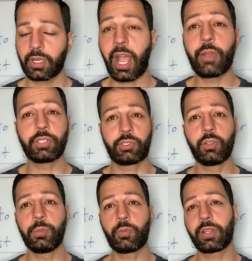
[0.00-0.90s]
I
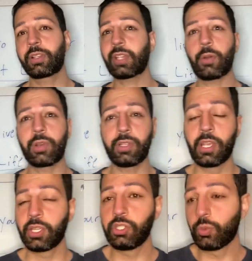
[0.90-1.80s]
assume you wouldn't, because I wouldn't.
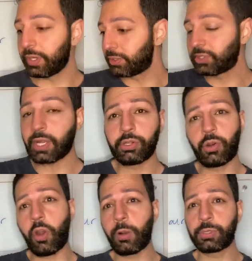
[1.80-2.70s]
You wouldn't sell
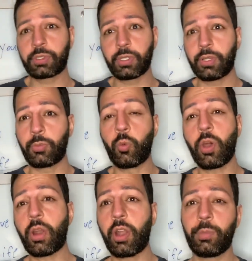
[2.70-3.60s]
your arms,
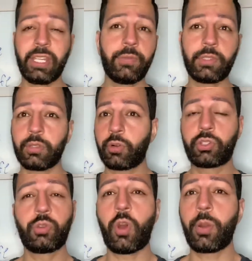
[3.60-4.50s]
one arm, even or
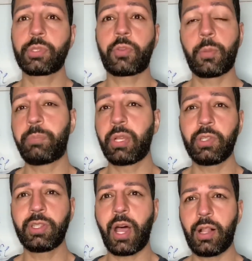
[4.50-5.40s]
two arms, for $1
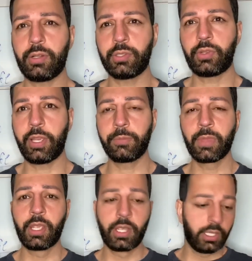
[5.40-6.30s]
billion, right?
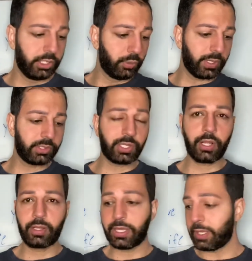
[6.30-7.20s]
You wouldn't
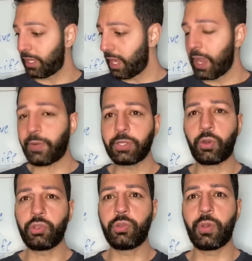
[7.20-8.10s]
sell, if I
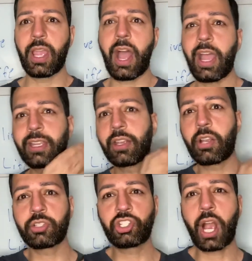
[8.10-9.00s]
told you I can
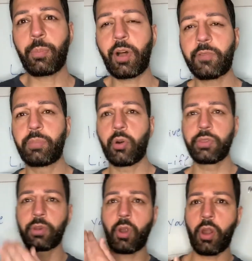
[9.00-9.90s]
chop off both
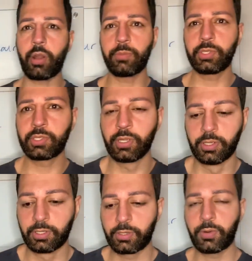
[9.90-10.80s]
your arms,
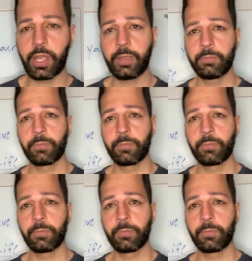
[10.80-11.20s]
right?